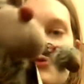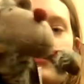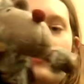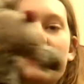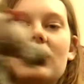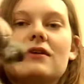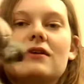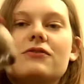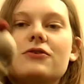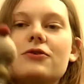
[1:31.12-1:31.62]
was
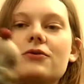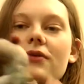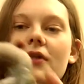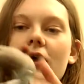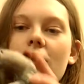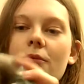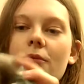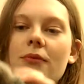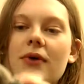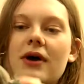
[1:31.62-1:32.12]
quite a few of
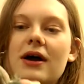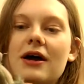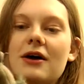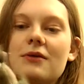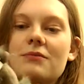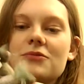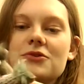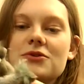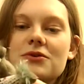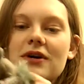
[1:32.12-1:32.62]
them,
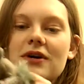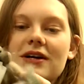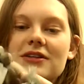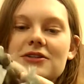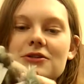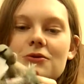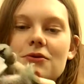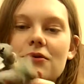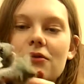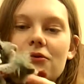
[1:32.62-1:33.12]
um, so I had
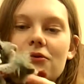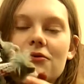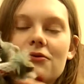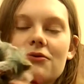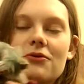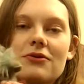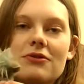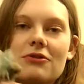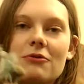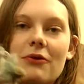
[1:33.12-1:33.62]
to go
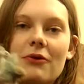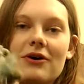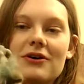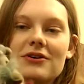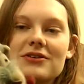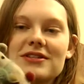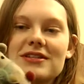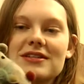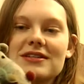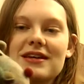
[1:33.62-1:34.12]
through them
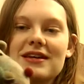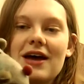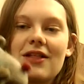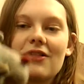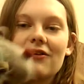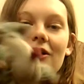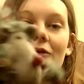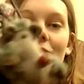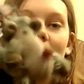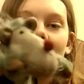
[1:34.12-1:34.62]
all to get
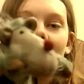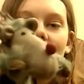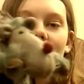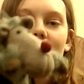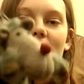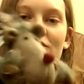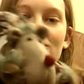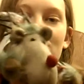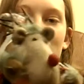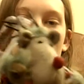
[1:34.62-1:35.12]
the right one.
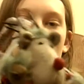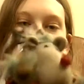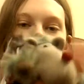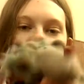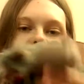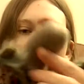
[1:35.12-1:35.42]
Most of them, their